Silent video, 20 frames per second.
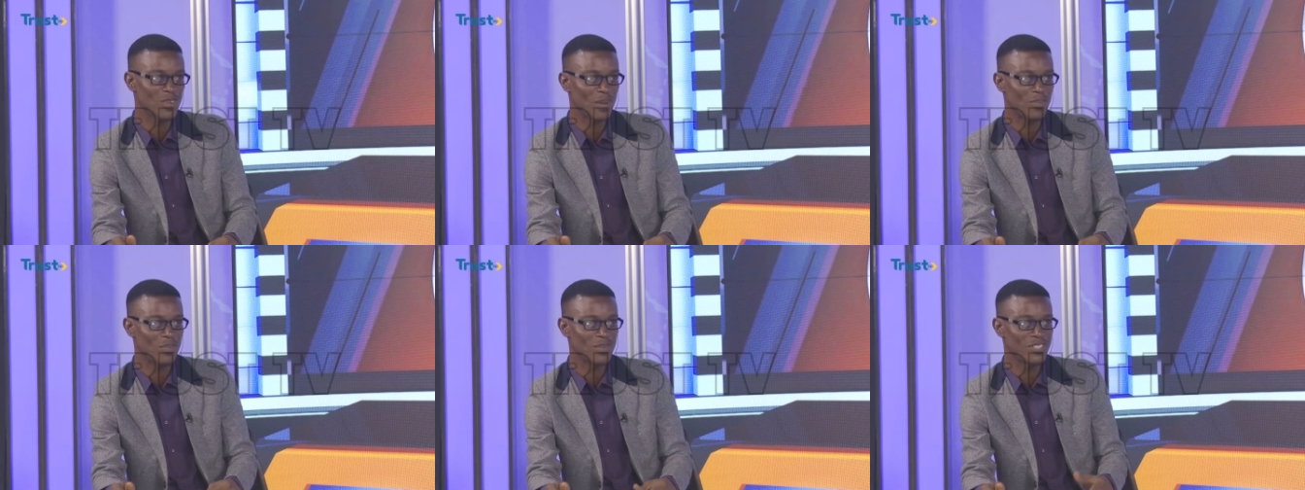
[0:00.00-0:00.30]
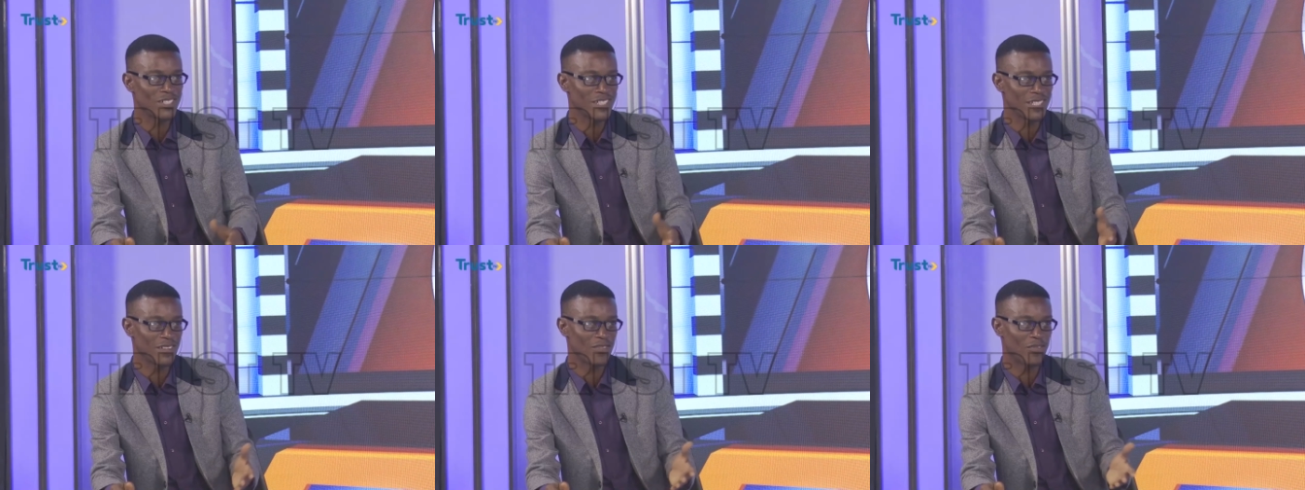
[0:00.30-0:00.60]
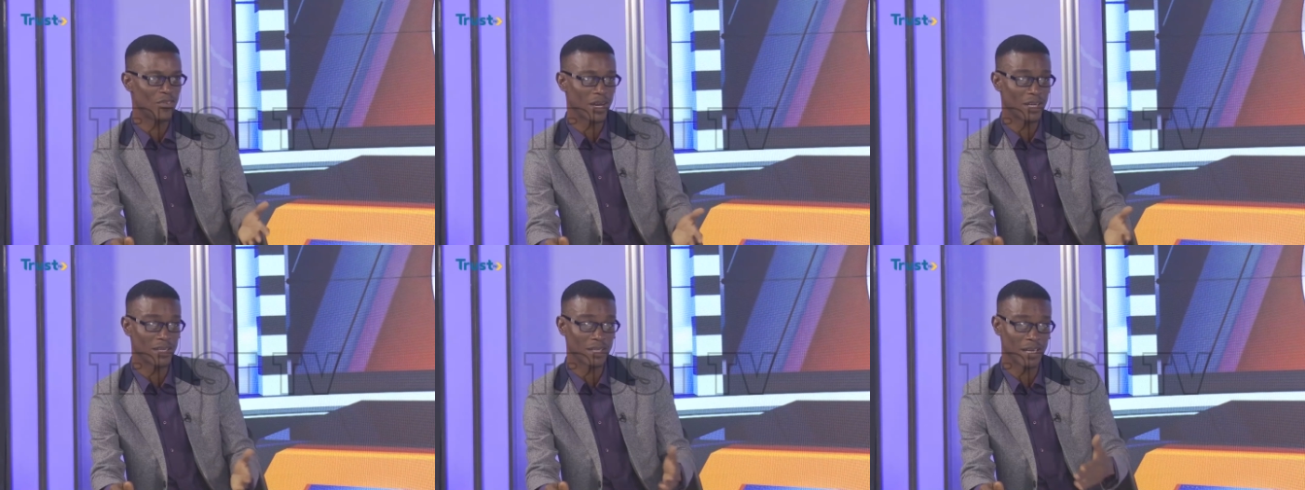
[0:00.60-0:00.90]
to appreciate the
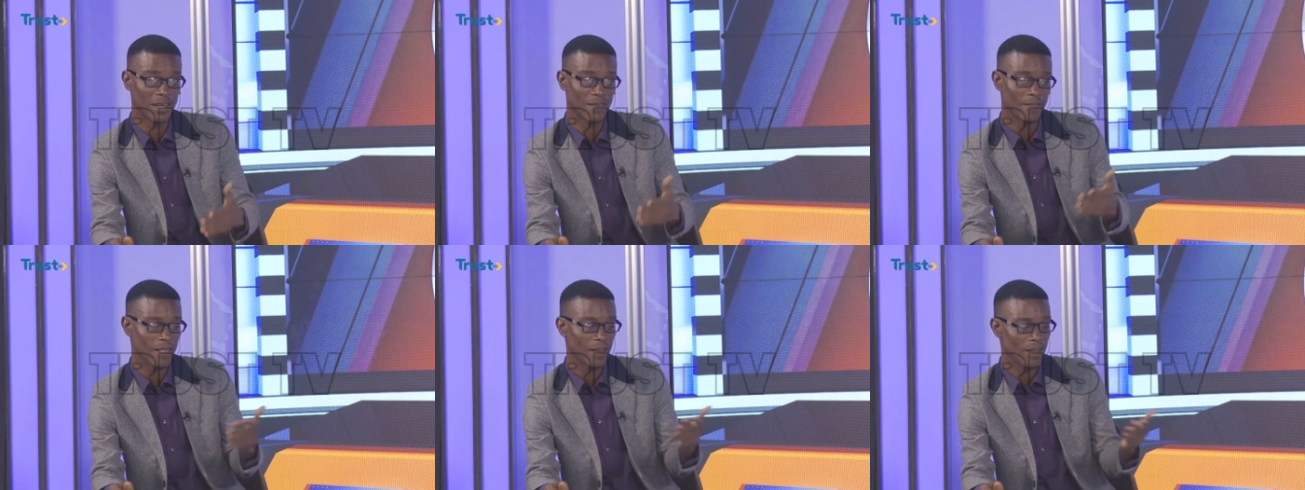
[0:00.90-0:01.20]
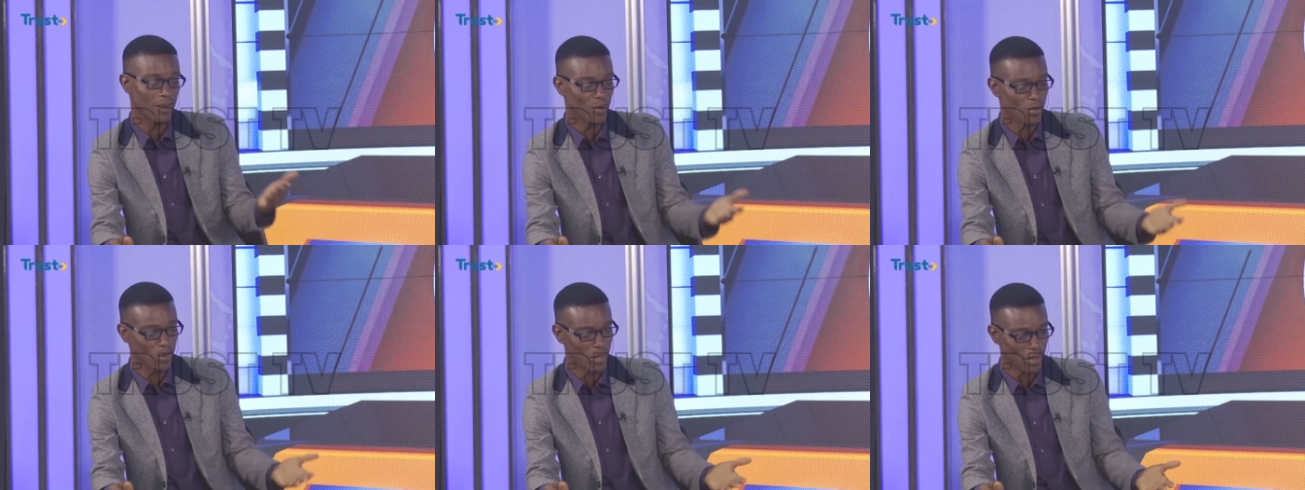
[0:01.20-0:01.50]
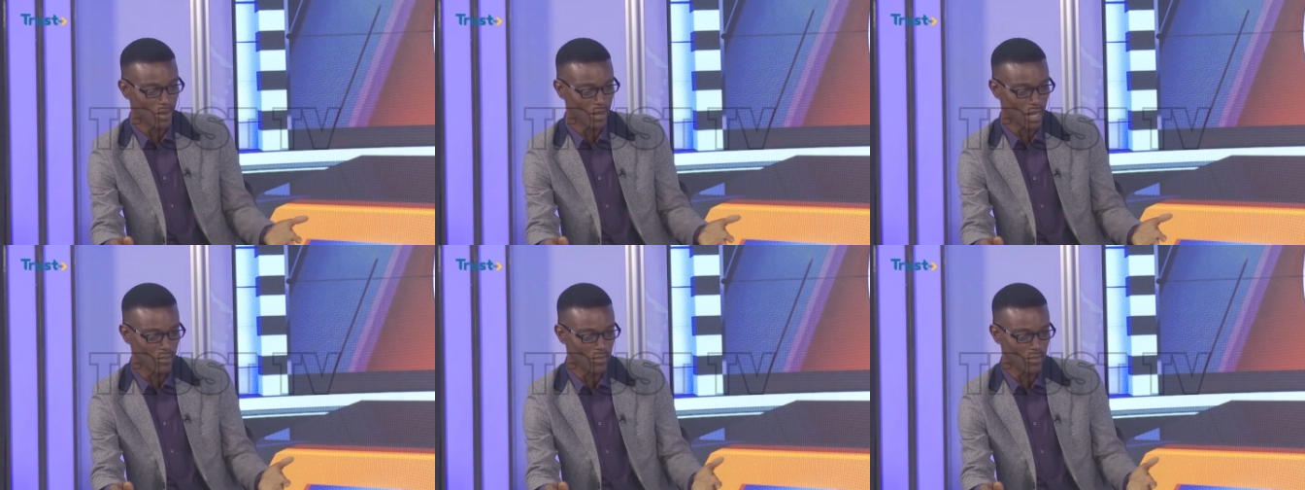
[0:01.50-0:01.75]
fact that, well,